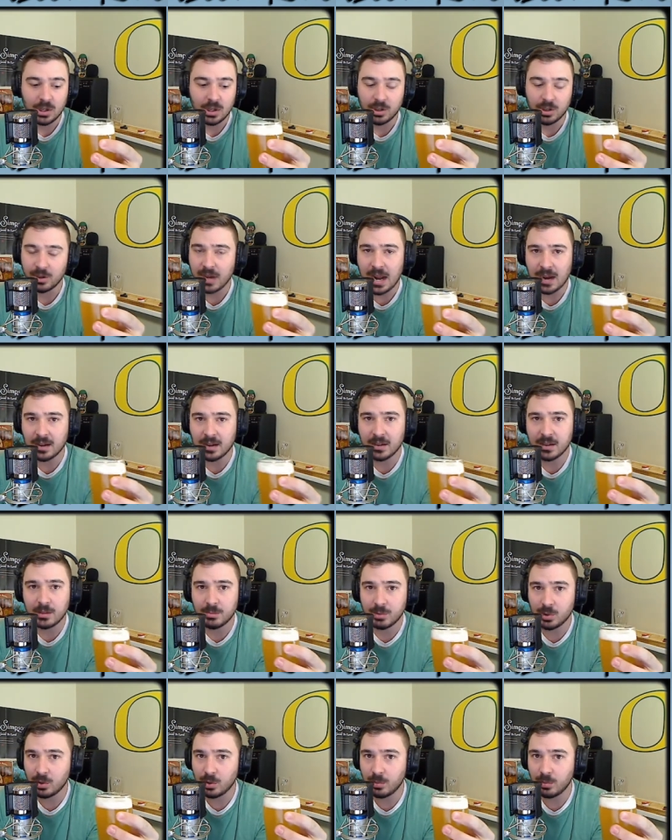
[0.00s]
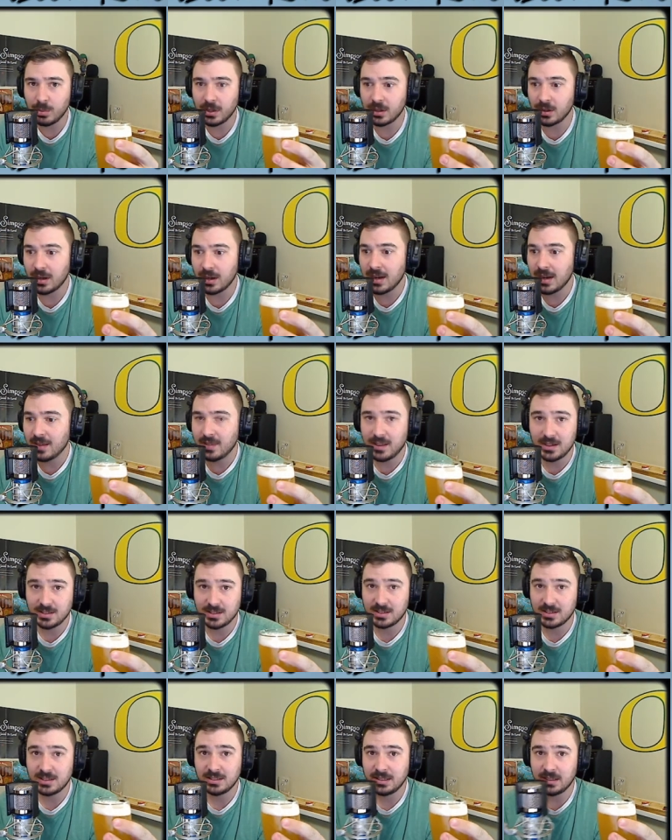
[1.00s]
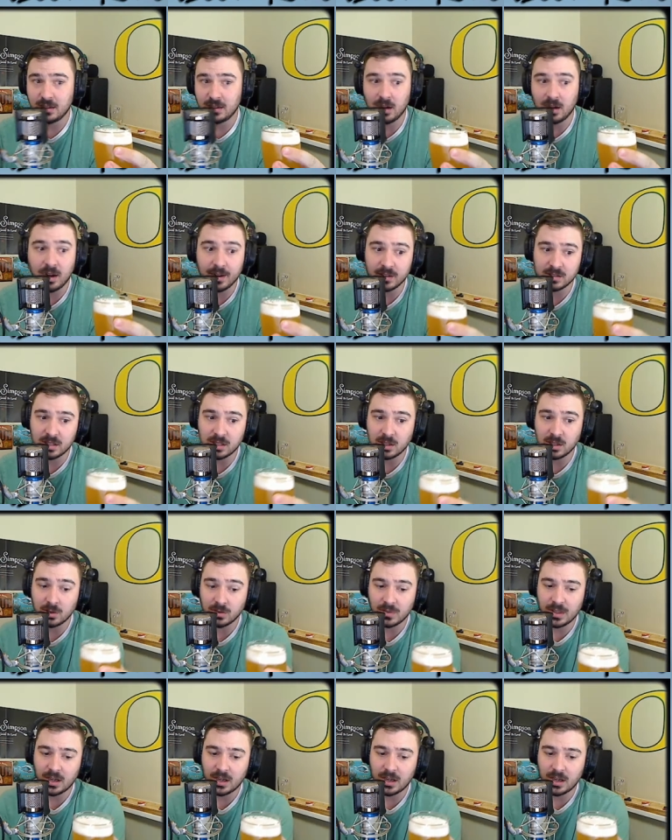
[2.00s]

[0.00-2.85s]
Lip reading: You're not going to brew a beer that is clear on its own.